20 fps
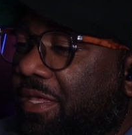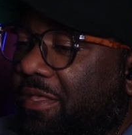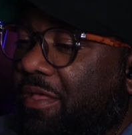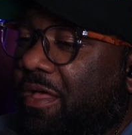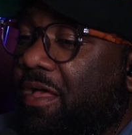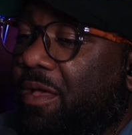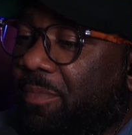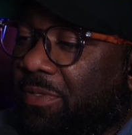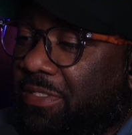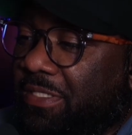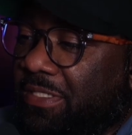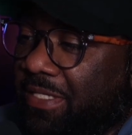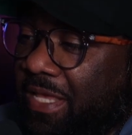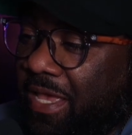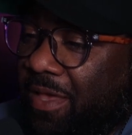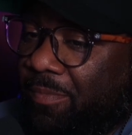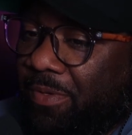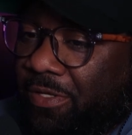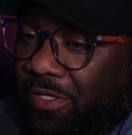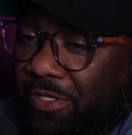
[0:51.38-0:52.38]
commenting
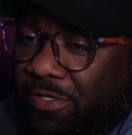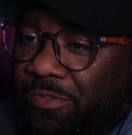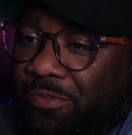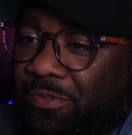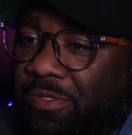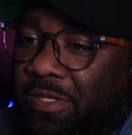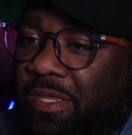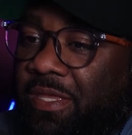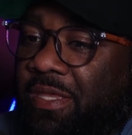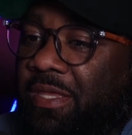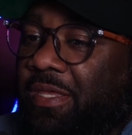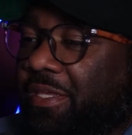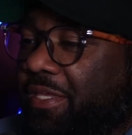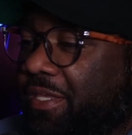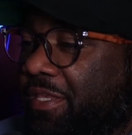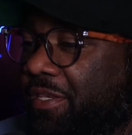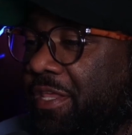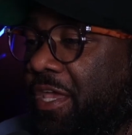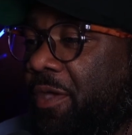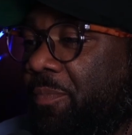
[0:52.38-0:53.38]
down below,
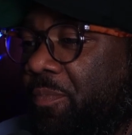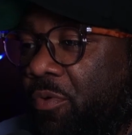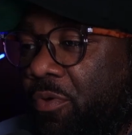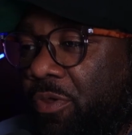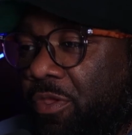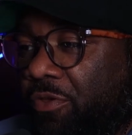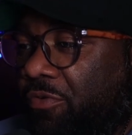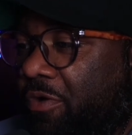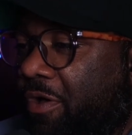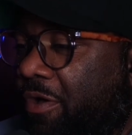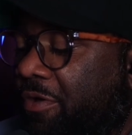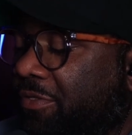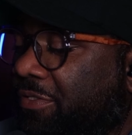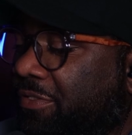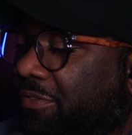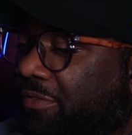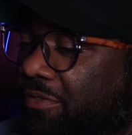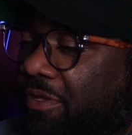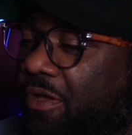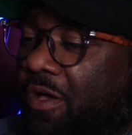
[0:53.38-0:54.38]
getting their point
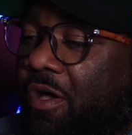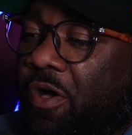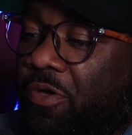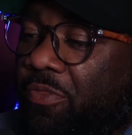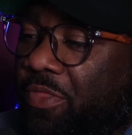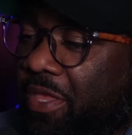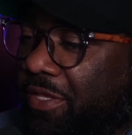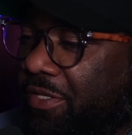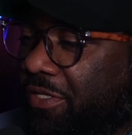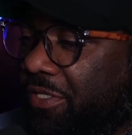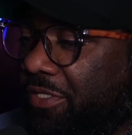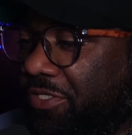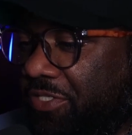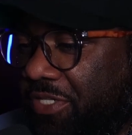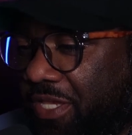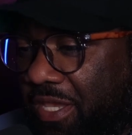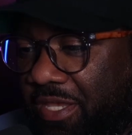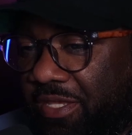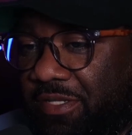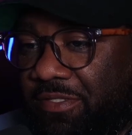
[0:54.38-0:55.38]
across, all that good
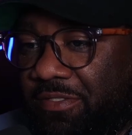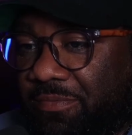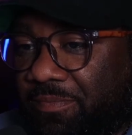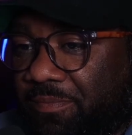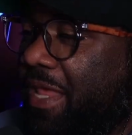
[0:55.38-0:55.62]
jazz.